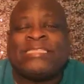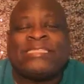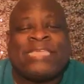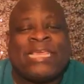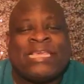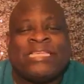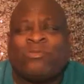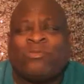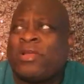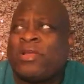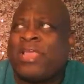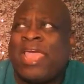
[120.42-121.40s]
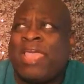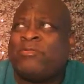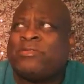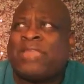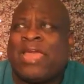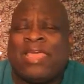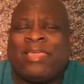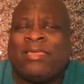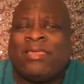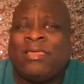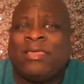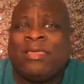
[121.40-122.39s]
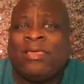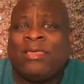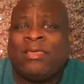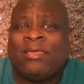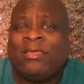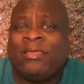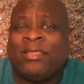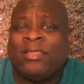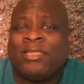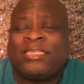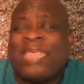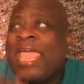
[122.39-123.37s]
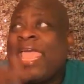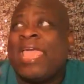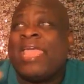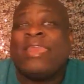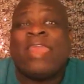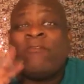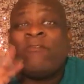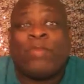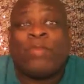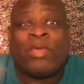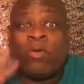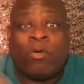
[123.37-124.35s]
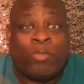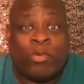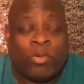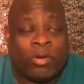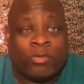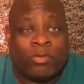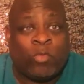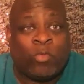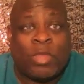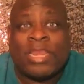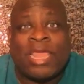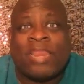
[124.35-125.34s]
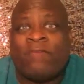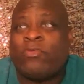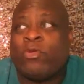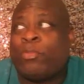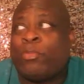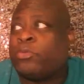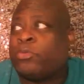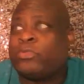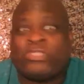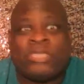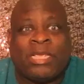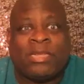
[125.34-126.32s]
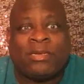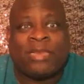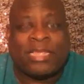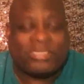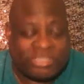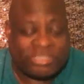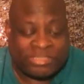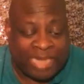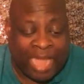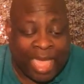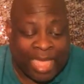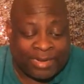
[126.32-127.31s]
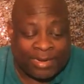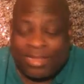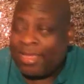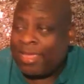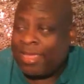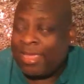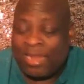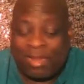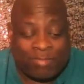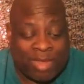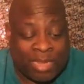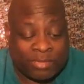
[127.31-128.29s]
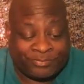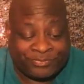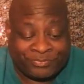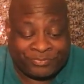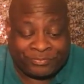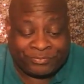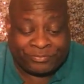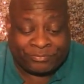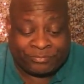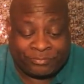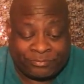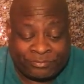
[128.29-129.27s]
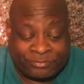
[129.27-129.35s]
scenes where Kay was like, Kay ain't never been on board with none of your bullshit. Like, she's not. And I'm like,